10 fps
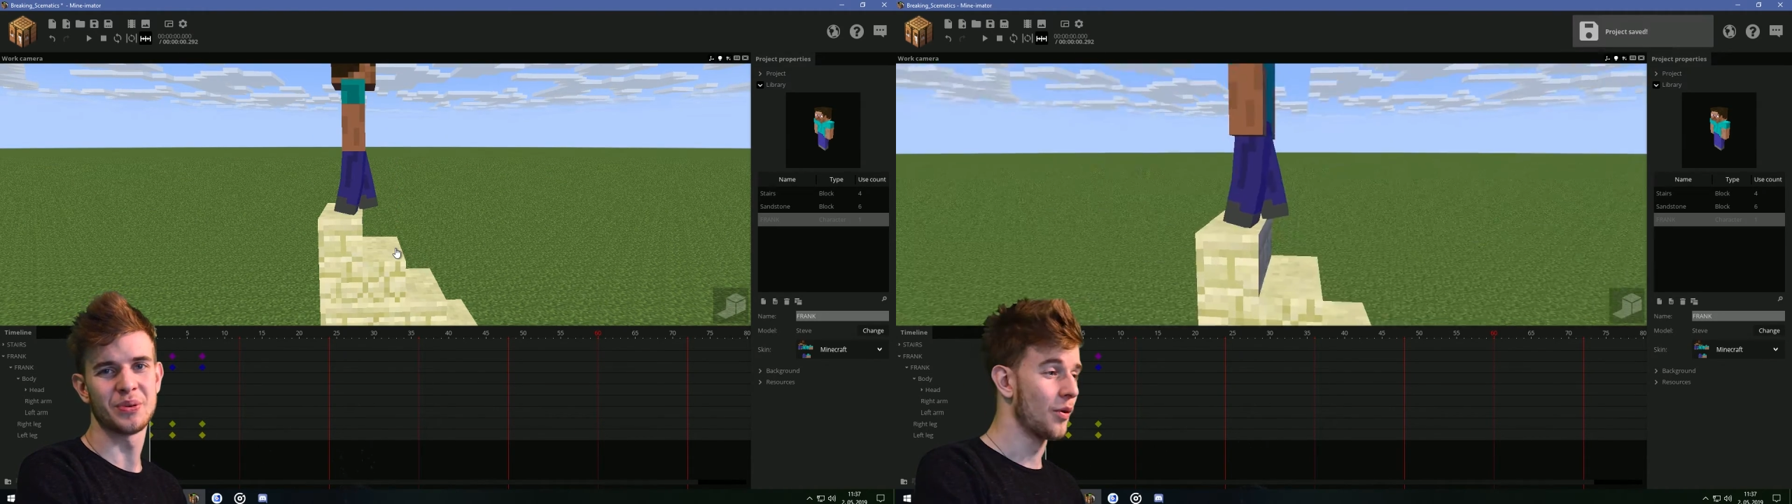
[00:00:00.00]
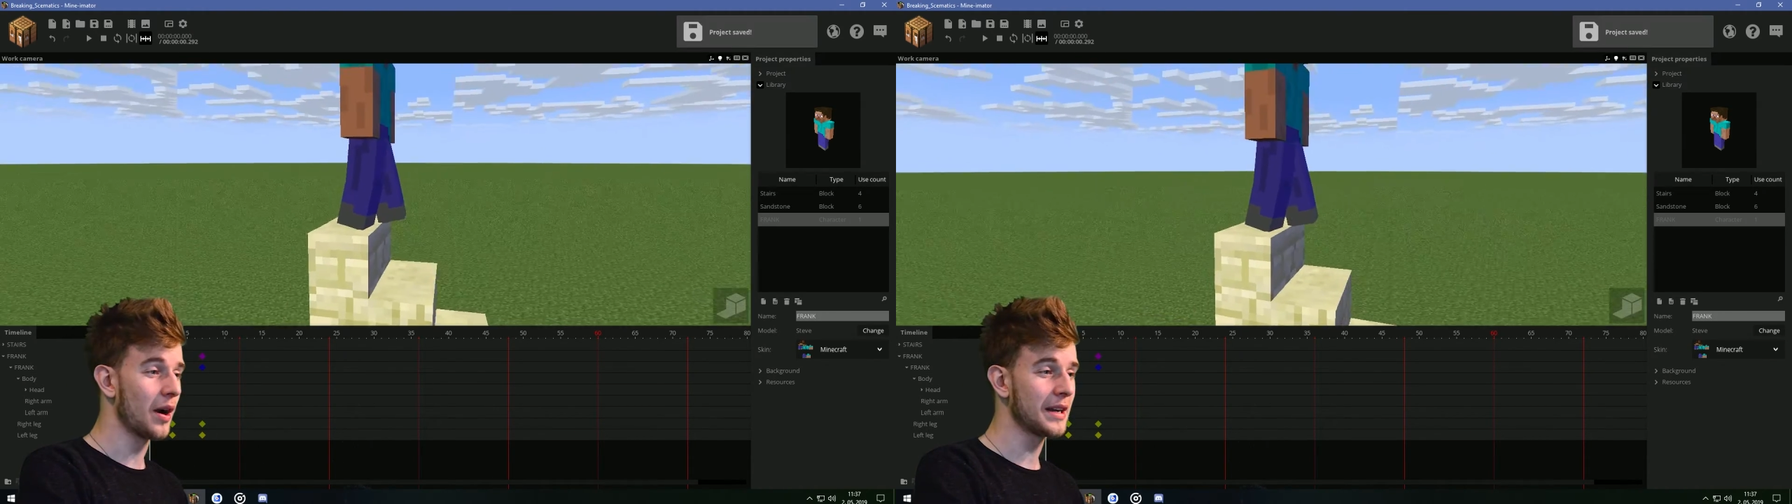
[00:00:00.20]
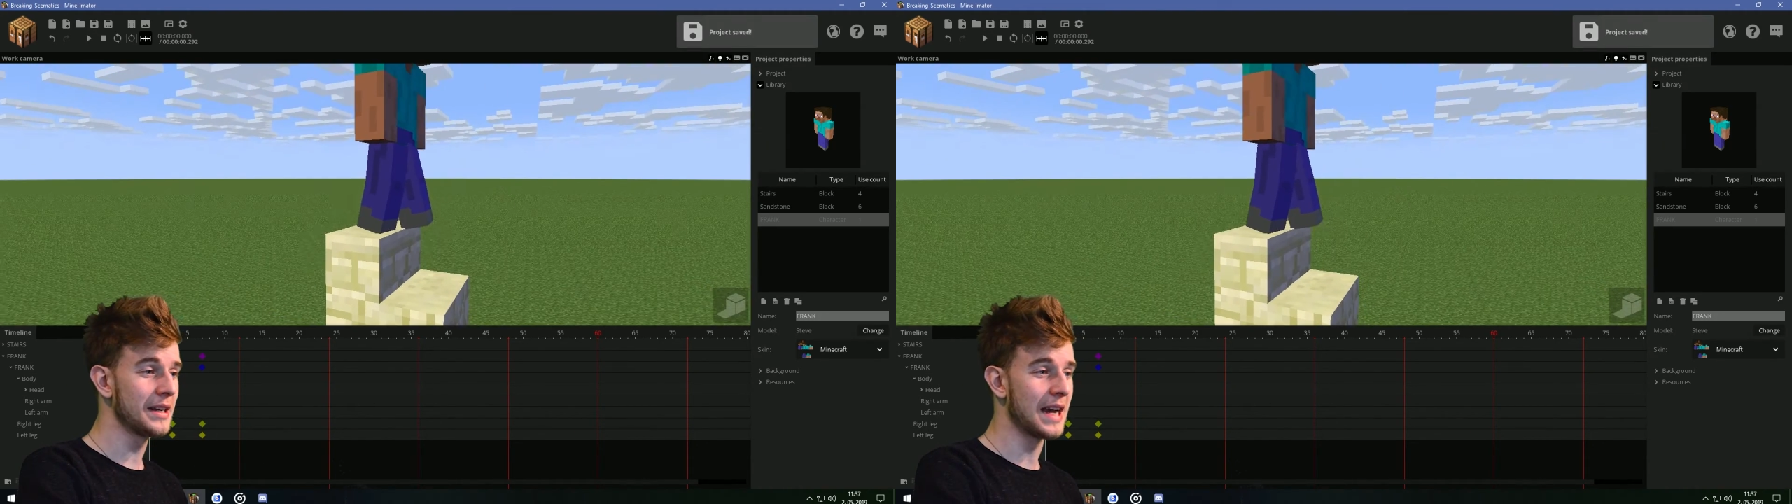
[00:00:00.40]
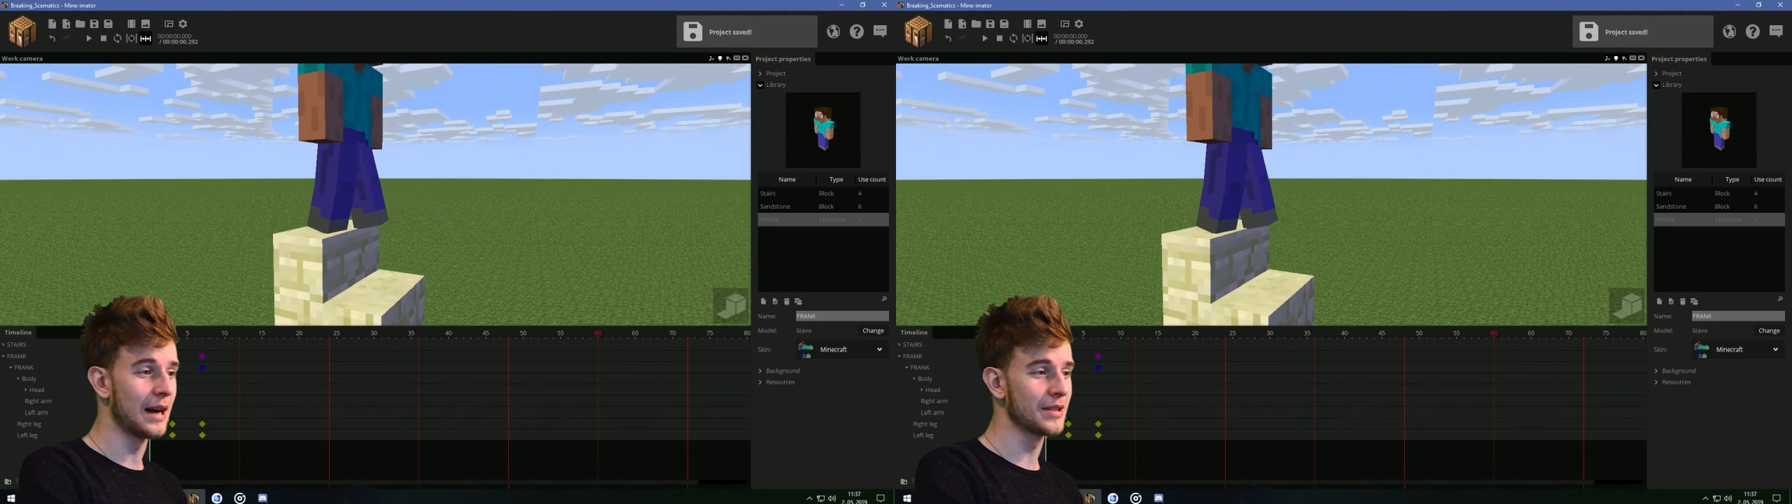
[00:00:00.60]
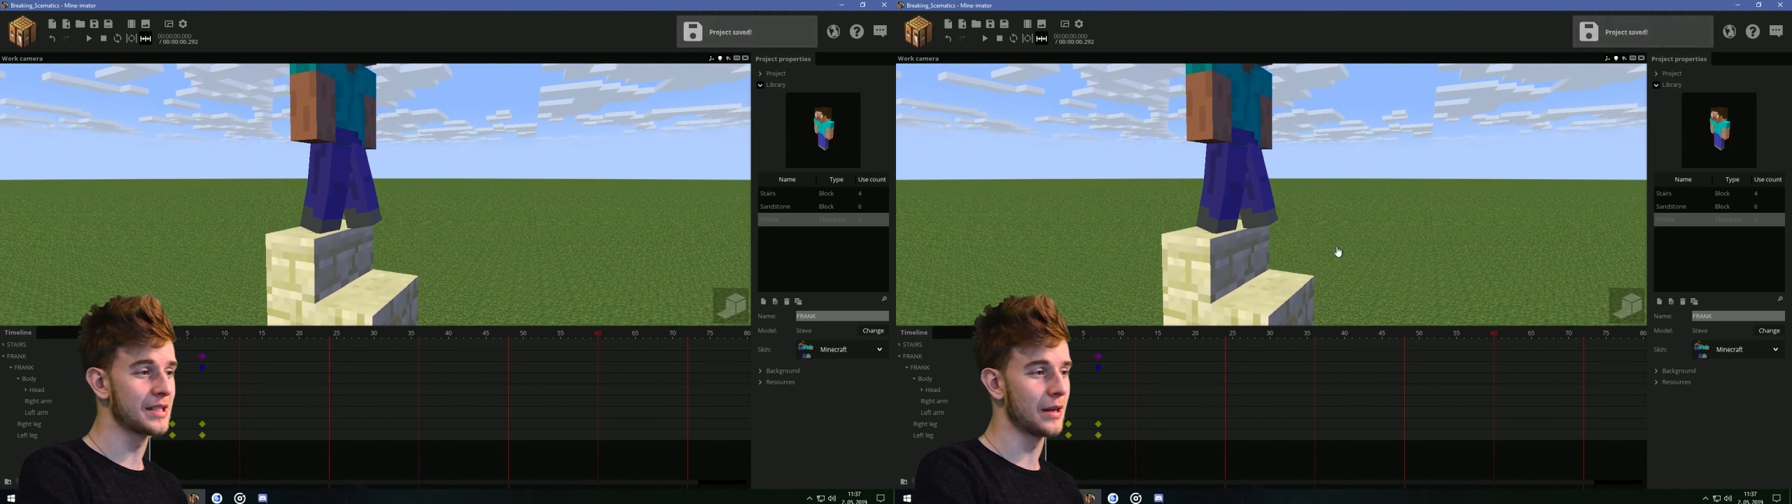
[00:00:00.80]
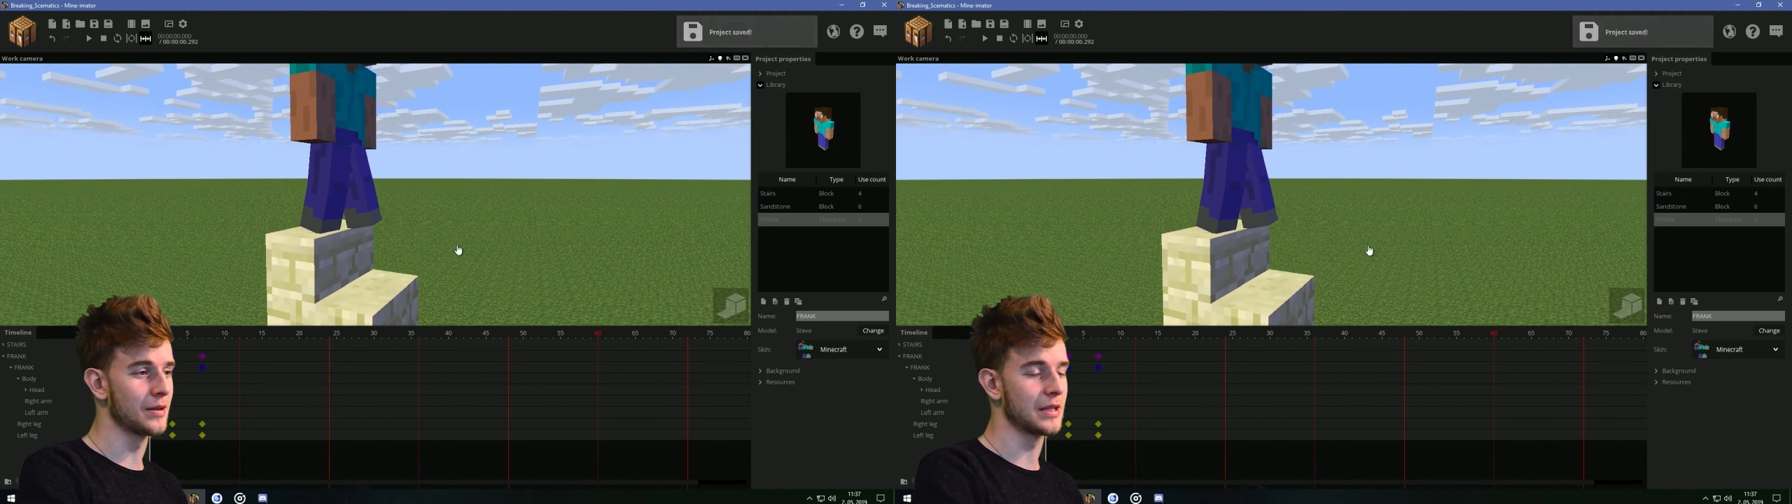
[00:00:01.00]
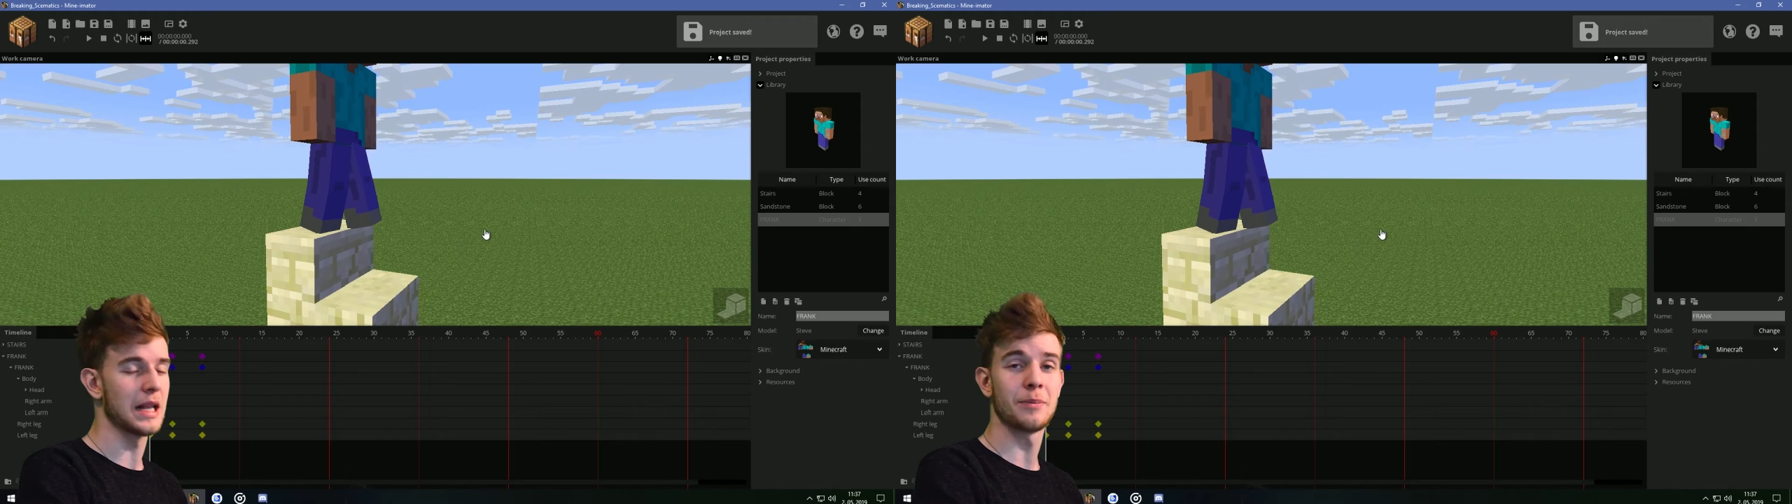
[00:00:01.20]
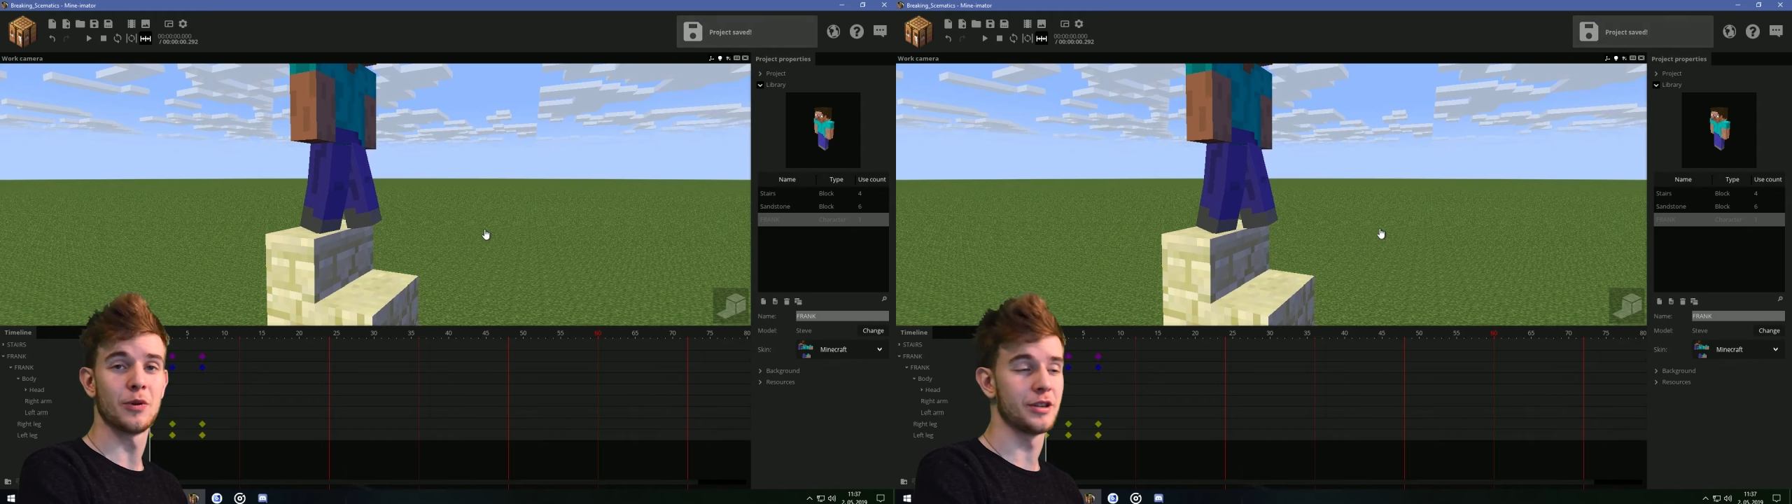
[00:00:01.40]
Walking down the stairs is a
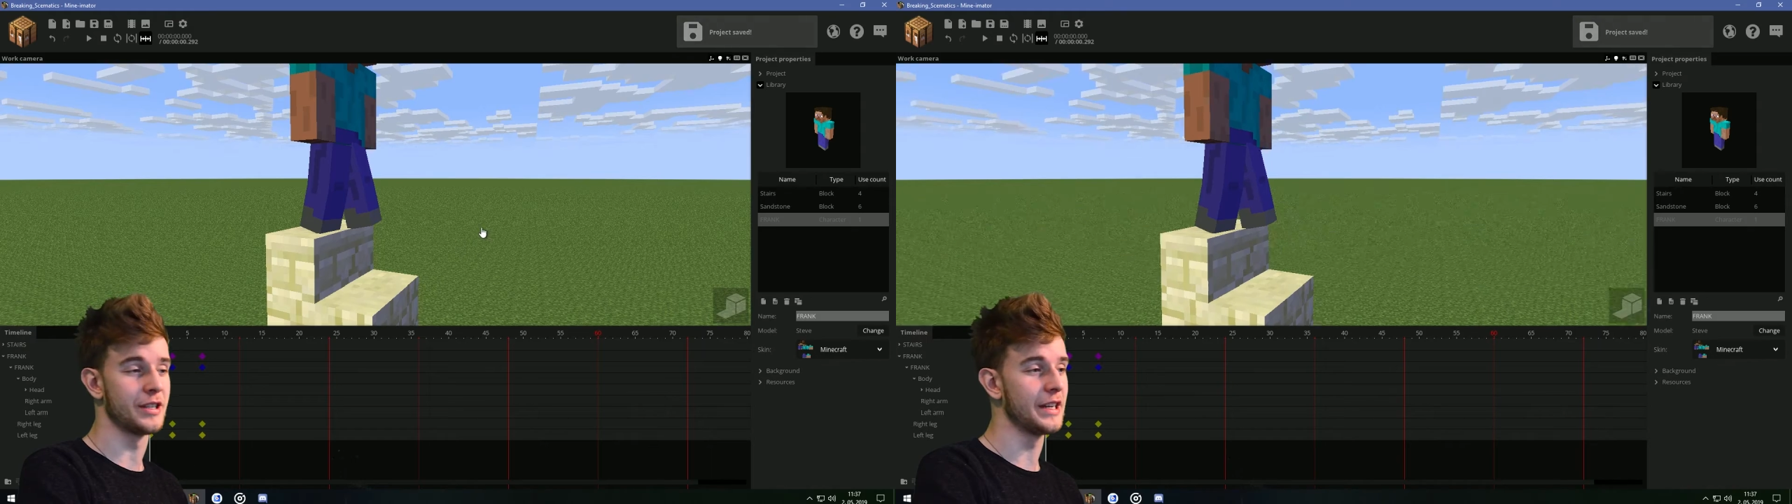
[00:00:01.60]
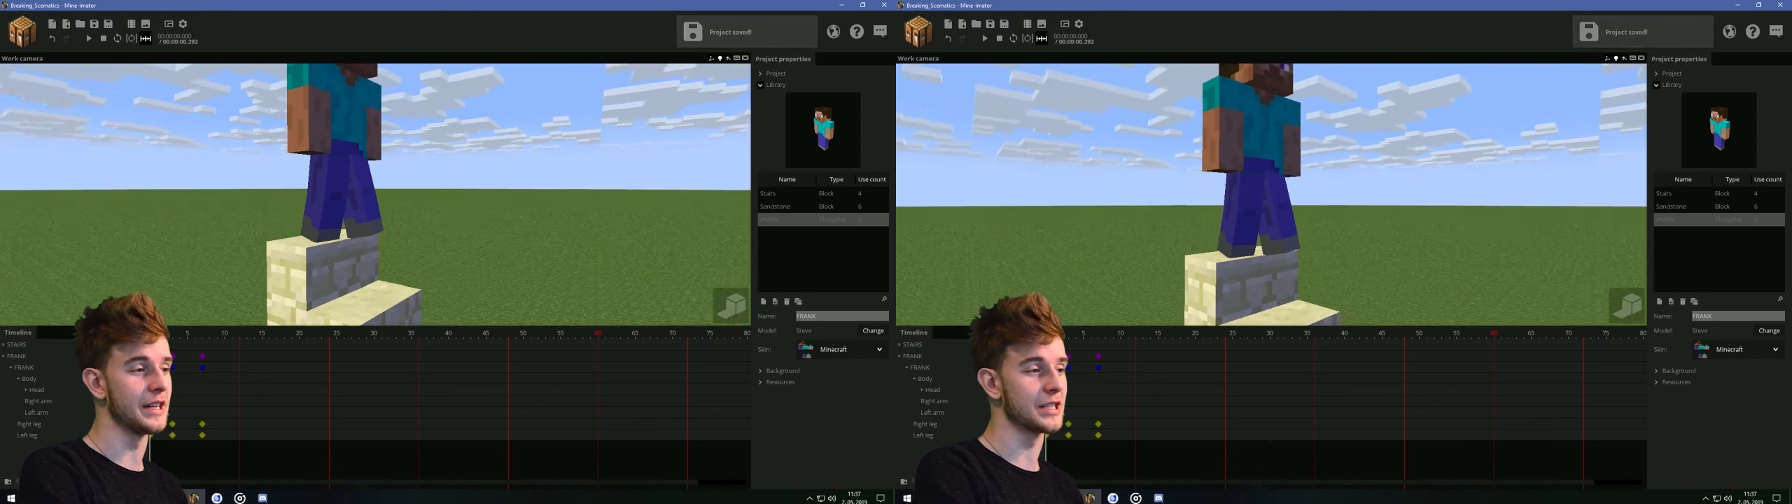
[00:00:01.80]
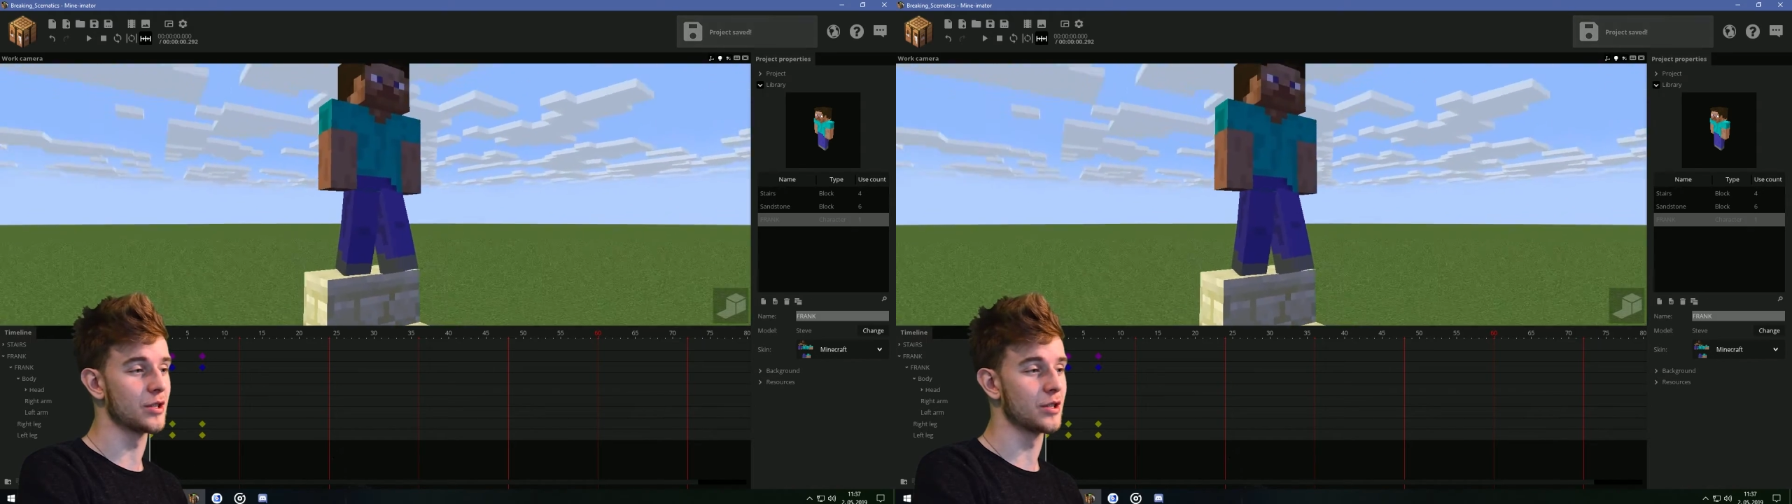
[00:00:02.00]
lot more tedious,